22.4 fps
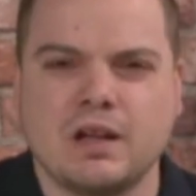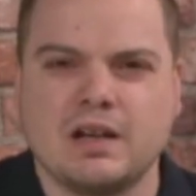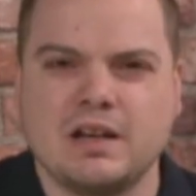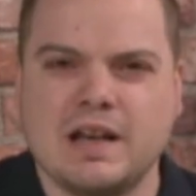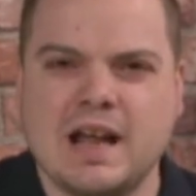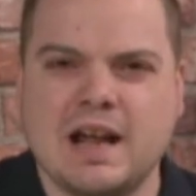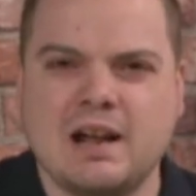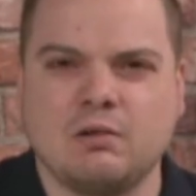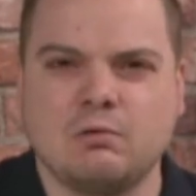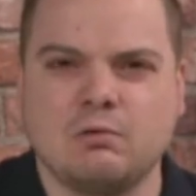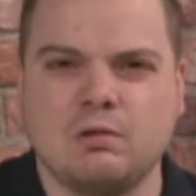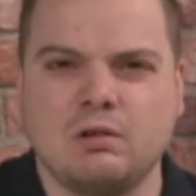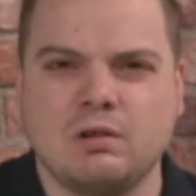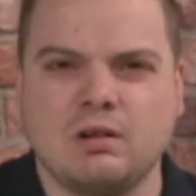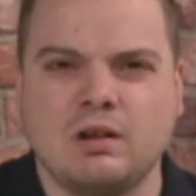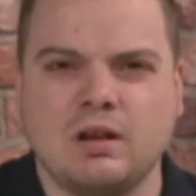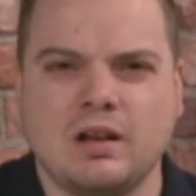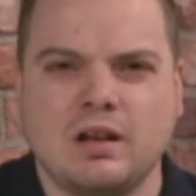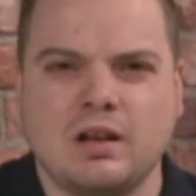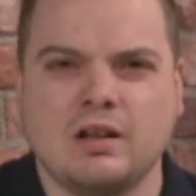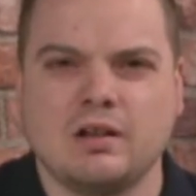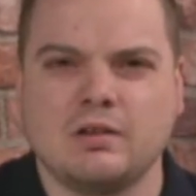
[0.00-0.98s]
Now,
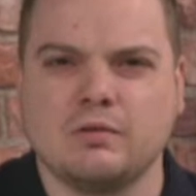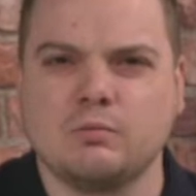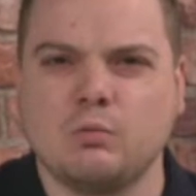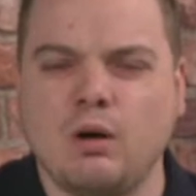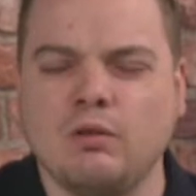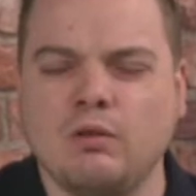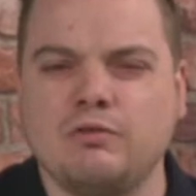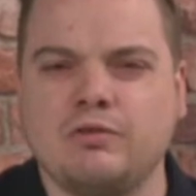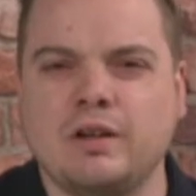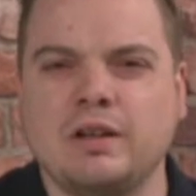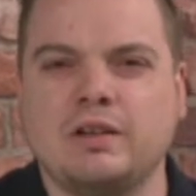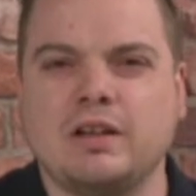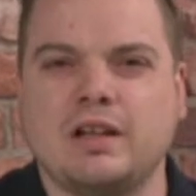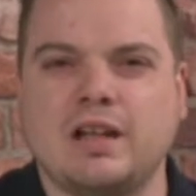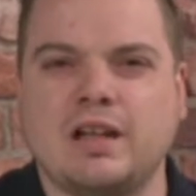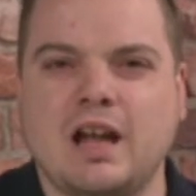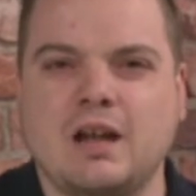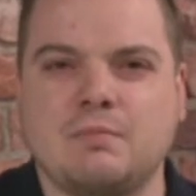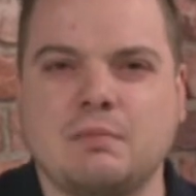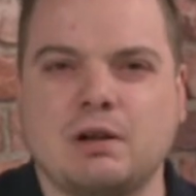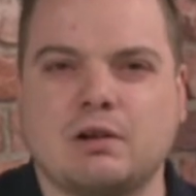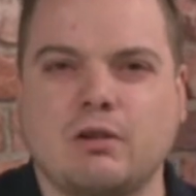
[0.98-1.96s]
one thing they
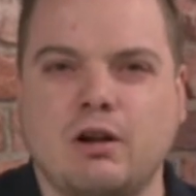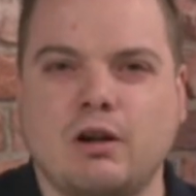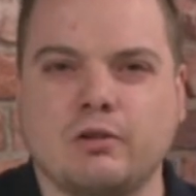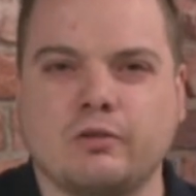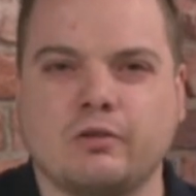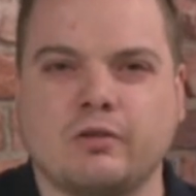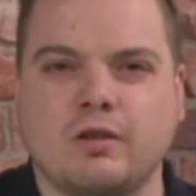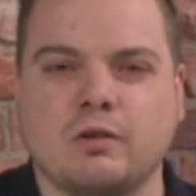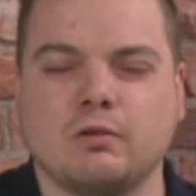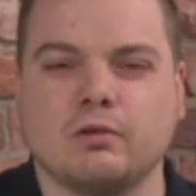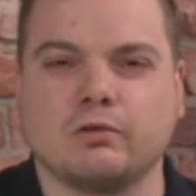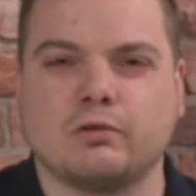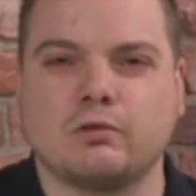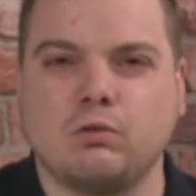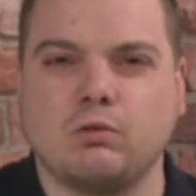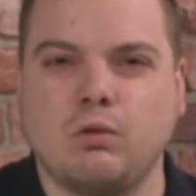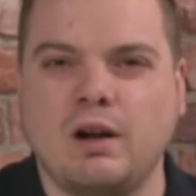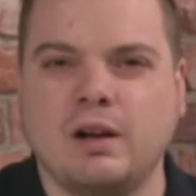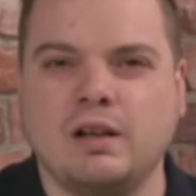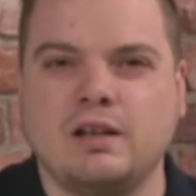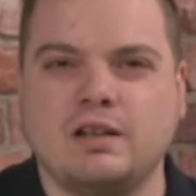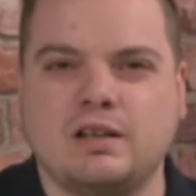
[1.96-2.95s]
came across that was
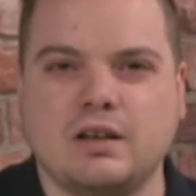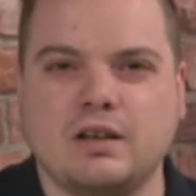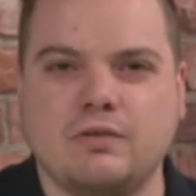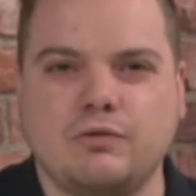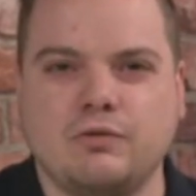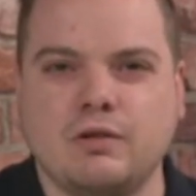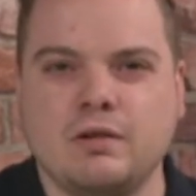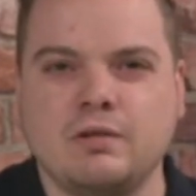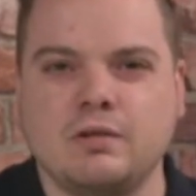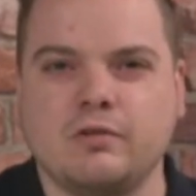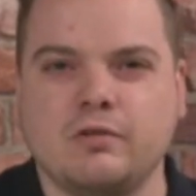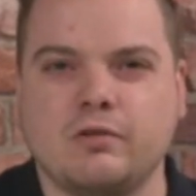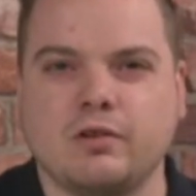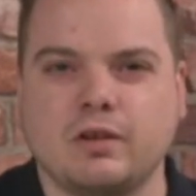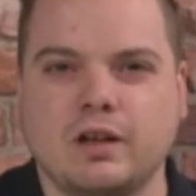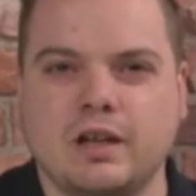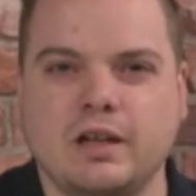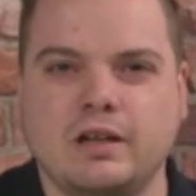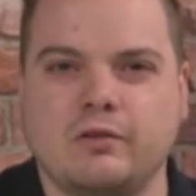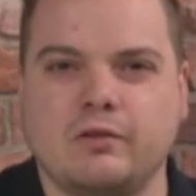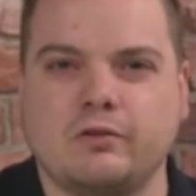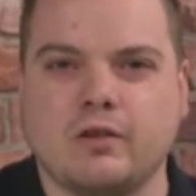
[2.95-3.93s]
quite different to
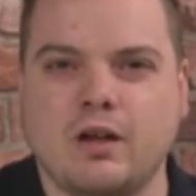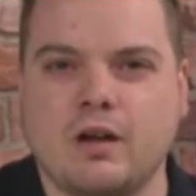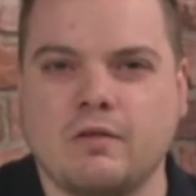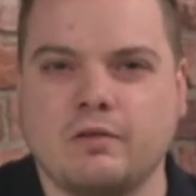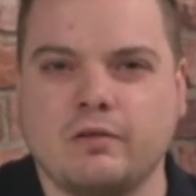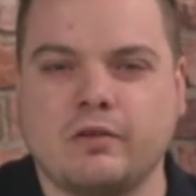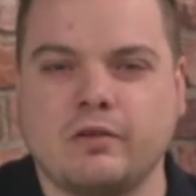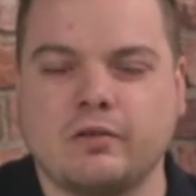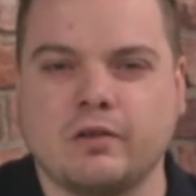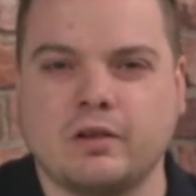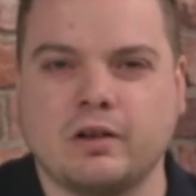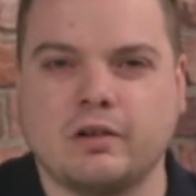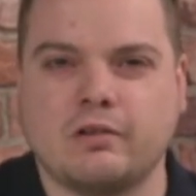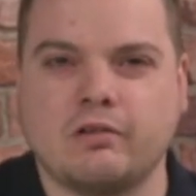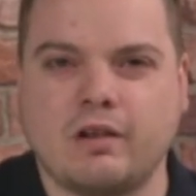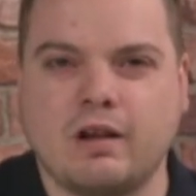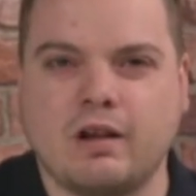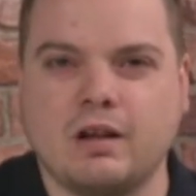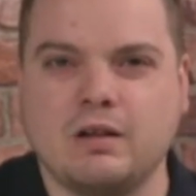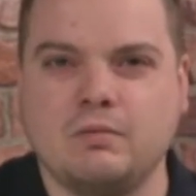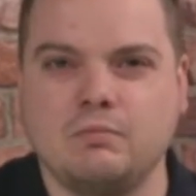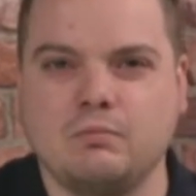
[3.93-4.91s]
the services at the
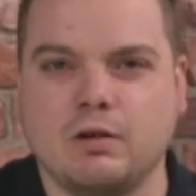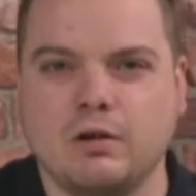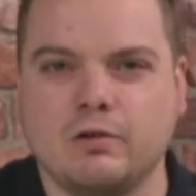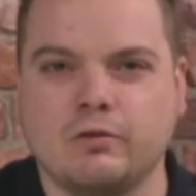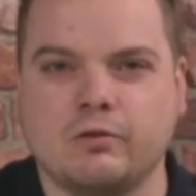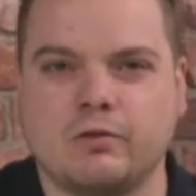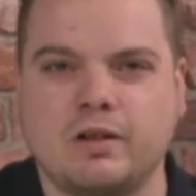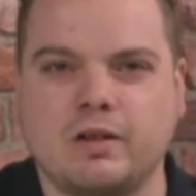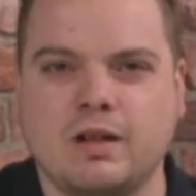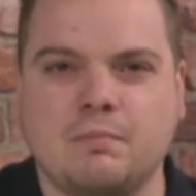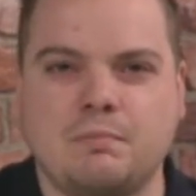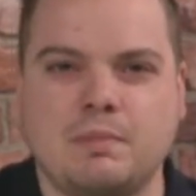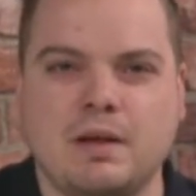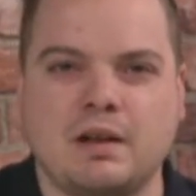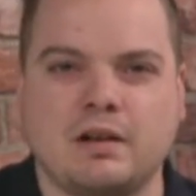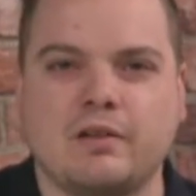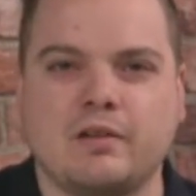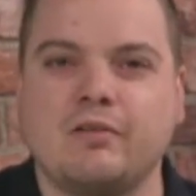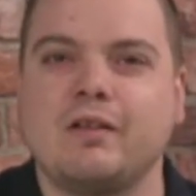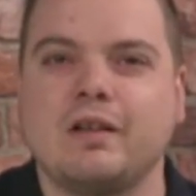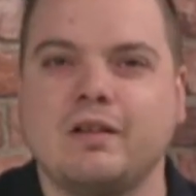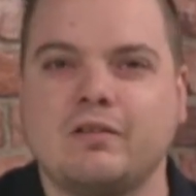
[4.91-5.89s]
time was the
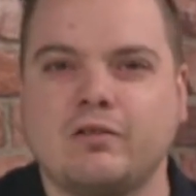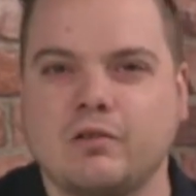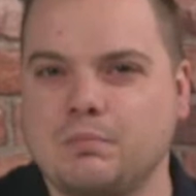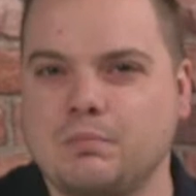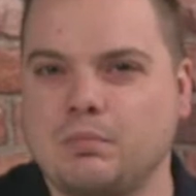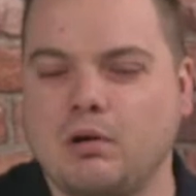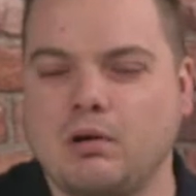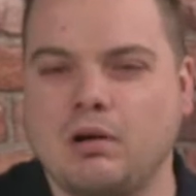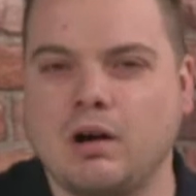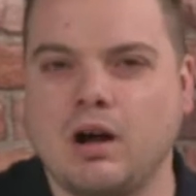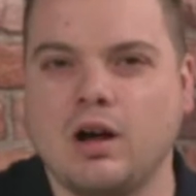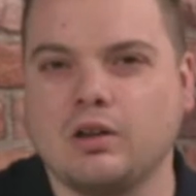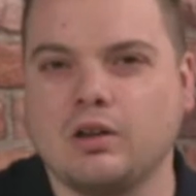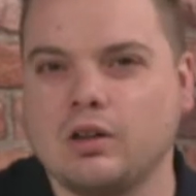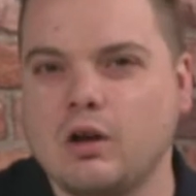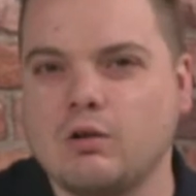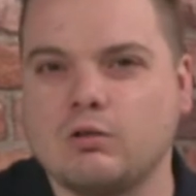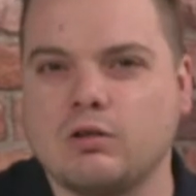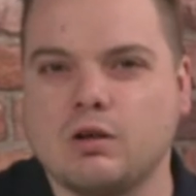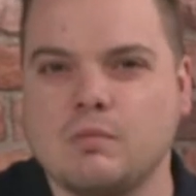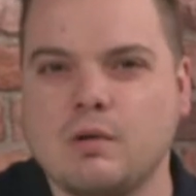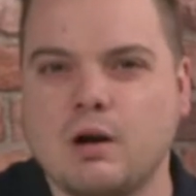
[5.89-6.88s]
ability to put a
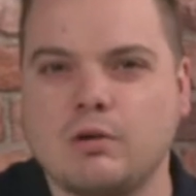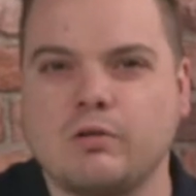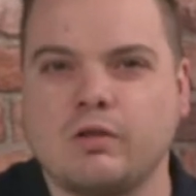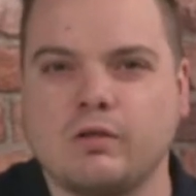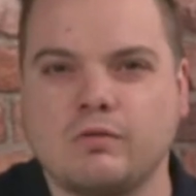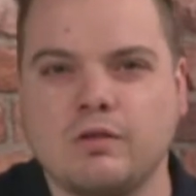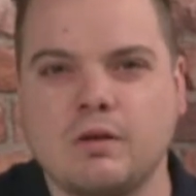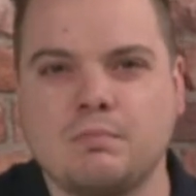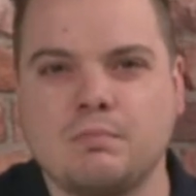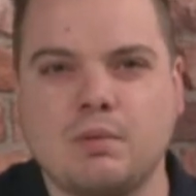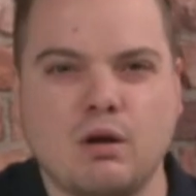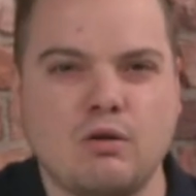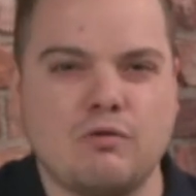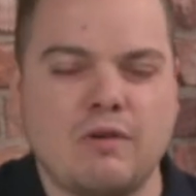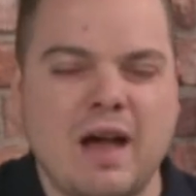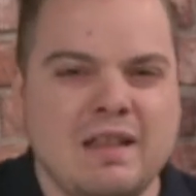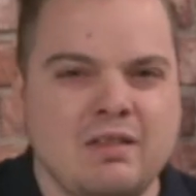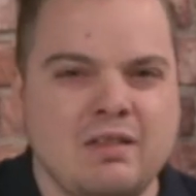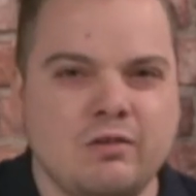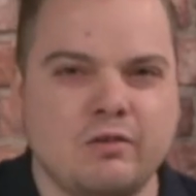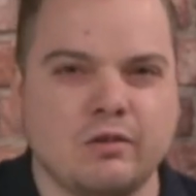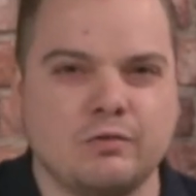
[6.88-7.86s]
locomotive at both
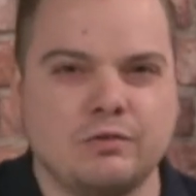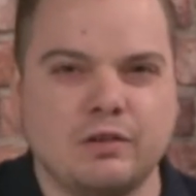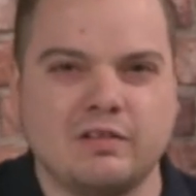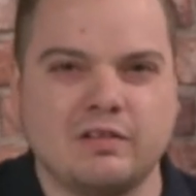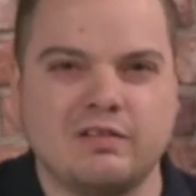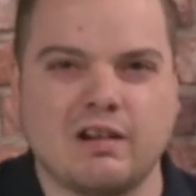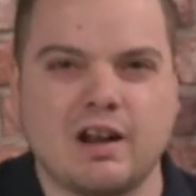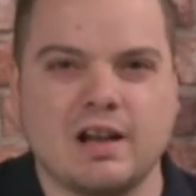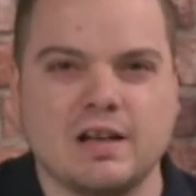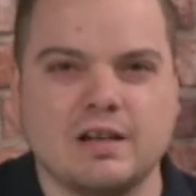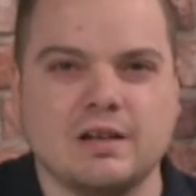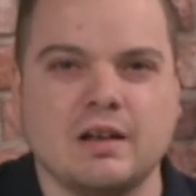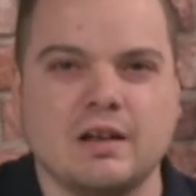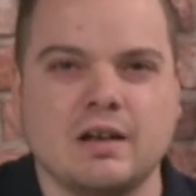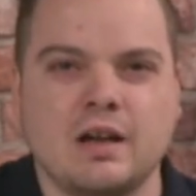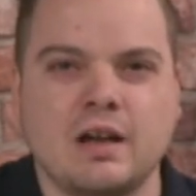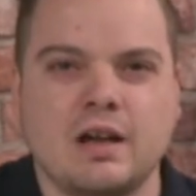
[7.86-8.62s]
ends of the train,